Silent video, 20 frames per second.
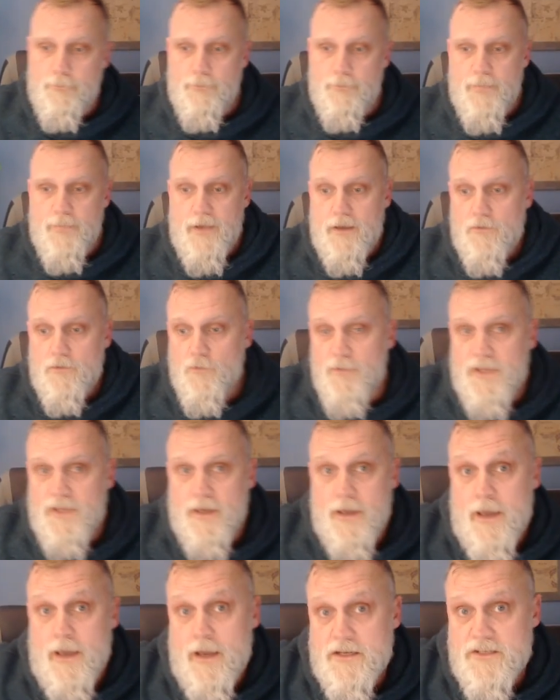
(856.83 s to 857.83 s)
OBA
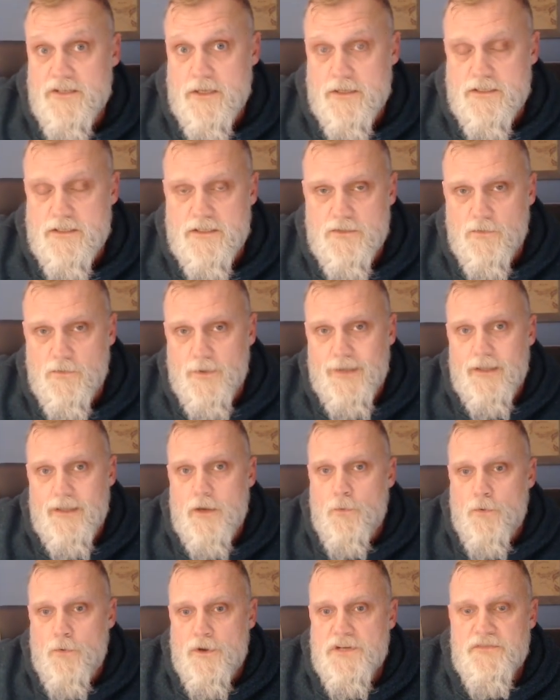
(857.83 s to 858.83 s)
access. So the way that
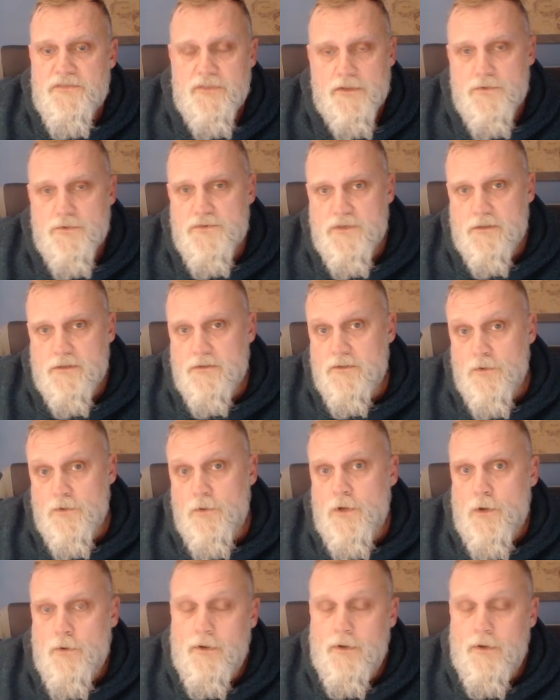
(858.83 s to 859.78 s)
works, for those that don't know it,